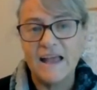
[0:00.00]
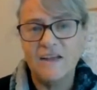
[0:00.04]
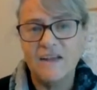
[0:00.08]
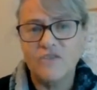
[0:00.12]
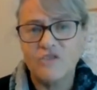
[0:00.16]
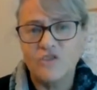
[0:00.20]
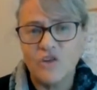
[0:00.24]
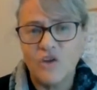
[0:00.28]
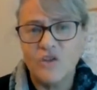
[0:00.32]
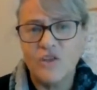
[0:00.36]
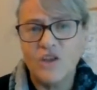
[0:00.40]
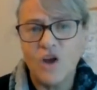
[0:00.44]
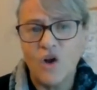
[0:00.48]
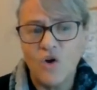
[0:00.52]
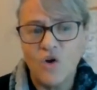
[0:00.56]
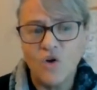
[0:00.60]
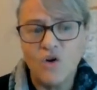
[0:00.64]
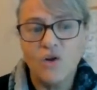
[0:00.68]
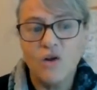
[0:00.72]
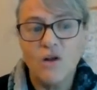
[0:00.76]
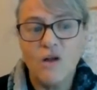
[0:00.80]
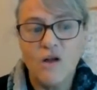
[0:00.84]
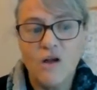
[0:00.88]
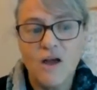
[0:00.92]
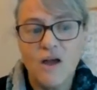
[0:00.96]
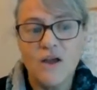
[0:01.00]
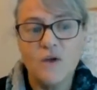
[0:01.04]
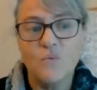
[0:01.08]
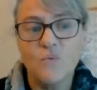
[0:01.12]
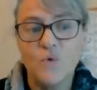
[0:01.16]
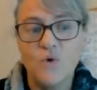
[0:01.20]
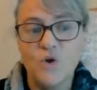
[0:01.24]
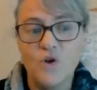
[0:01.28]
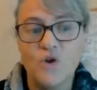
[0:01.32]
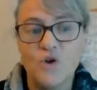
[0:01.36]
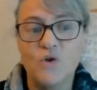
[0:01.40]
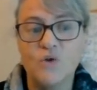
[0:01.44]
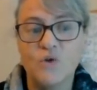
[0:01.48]
So the online
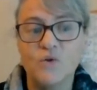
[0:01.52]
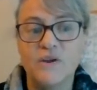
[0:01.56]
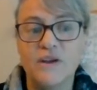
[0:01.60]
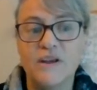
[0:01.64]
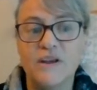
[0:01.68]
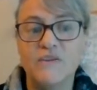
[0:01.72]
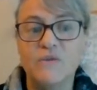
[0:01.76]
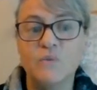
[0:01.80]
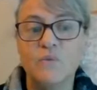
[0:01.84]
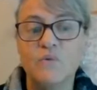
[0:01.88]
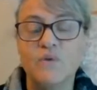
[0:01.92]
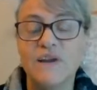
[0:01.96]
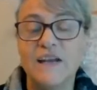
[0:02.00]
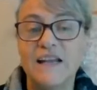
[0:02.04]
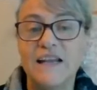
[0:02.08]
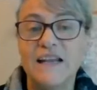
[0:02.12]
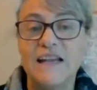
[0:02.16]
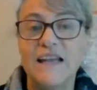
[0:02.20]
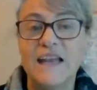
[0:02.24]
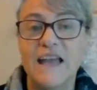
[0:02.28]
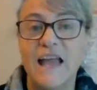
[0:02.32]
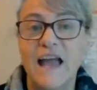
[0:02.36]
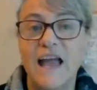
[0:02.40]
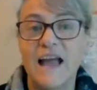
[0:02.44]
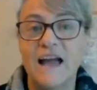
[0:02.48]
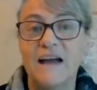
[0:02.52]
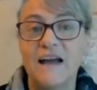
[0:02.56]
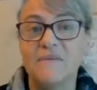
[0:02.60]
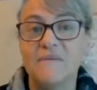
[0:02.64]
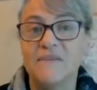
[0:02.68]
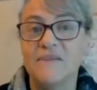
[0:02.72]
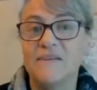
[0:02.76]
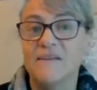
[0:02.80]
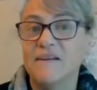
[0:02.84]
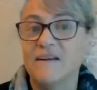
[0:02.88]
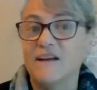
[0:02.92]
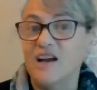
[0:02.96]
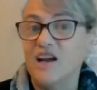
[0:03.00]
world is really
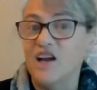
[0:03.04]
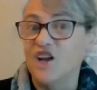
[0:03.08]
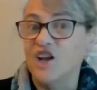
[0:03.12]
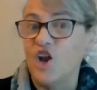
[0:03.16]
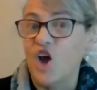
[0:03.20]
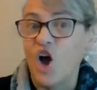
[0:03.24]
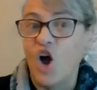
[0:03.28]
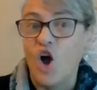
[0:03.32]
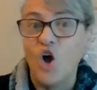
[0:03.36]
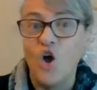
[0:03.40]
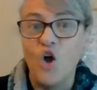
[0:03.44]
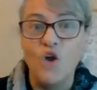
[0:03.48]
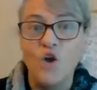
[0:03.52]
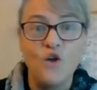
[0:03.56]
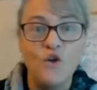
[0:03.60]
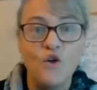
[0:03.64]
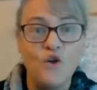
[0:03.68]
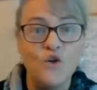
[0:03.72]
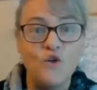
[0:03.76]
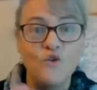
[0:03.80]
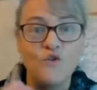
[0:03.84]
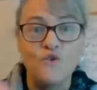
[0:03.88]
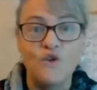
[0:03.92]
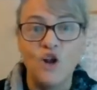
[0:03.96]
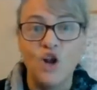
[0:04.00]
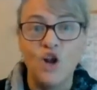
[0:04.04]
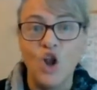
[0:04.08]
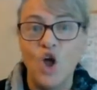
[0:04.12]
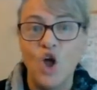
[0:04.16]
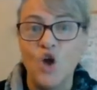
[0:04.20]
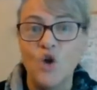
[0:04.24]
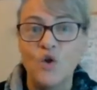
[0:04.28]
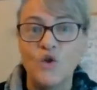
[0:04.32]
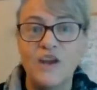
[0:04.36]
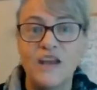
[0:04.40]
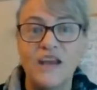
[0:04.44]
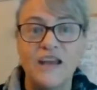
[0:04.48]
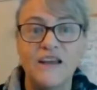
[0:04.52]
an
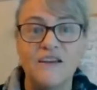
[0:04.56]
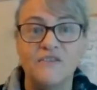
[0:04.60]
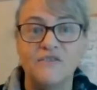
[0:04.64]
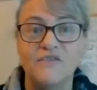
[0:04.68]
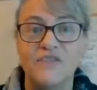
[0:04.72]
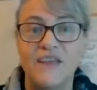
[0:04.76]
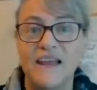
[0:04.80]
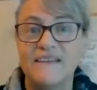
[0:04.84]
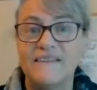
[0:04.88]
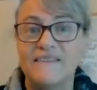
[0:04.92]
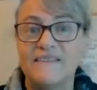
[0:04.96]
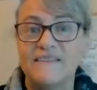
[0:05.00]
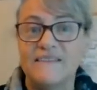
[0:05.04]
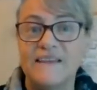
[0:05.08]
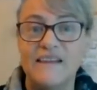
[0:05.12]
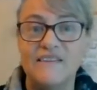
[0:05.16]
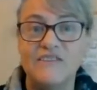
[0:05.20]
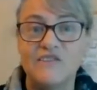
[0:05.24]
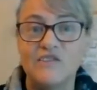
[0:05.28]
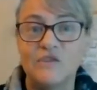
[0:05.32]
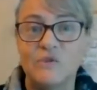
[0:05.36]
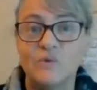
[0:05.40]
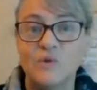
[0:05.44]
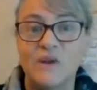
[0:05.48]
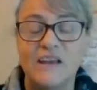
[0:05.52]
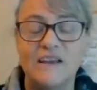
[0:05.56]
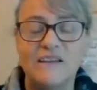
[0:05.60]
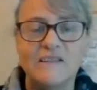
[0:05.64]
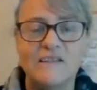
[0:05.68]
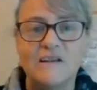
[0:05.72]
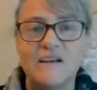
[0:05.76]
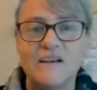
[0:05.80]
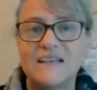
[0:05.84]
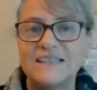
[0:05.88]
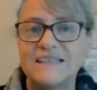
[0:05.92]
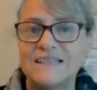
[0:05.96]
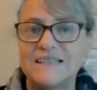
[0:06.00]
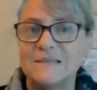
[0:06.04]
overloading of that sensory. It's
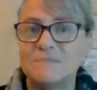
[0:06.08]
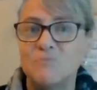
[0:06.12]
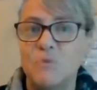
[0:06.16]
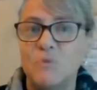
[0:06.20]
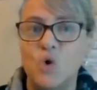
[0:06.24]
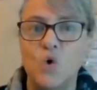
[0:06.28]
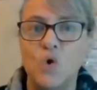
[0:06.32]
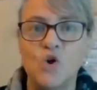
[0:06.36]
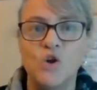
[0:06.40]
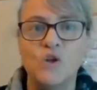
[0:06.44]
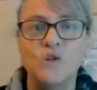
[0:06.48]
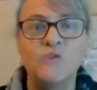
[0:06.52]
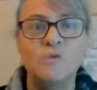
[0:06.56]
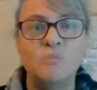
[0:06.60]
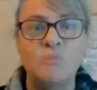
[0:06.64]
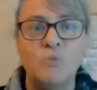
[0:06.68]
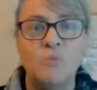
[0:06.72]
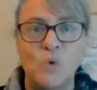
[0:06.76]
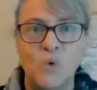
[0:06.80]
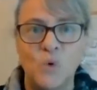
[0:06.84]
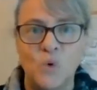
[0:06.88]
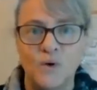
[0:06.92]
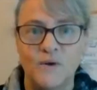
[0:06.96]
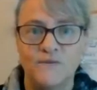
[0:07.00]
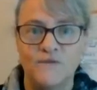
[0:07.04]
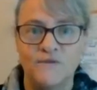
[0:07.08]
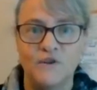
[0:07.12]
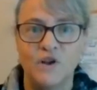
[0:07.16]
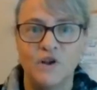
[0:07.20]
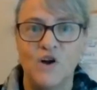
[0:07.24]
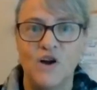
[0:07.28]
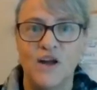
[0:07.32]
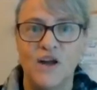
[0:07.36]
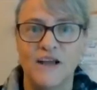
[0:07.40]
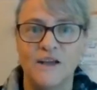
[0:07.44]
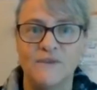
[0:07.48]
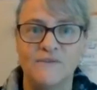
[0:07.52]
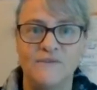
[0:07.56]
like a smorgasbord, if you
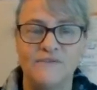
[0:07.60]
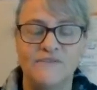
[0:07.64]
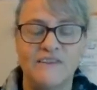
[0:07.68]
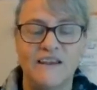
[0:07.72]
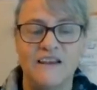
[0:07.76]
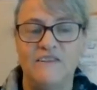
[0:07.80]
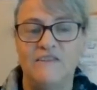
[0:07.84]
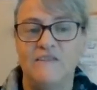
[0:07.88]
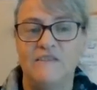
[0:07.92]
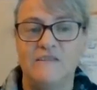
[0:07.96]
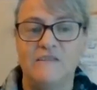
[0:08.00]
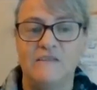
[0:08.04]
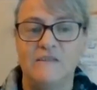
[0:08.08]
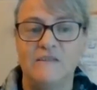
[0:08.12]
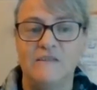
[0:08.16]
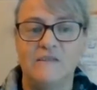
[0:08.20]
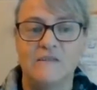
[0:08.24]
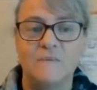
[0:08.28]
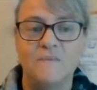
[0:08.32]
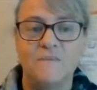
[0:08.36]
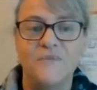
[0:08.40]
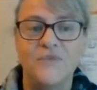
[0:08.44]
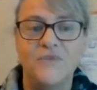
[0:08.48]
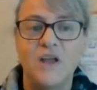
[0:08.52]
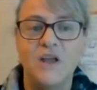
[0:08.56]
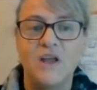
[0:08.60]
like, of senses.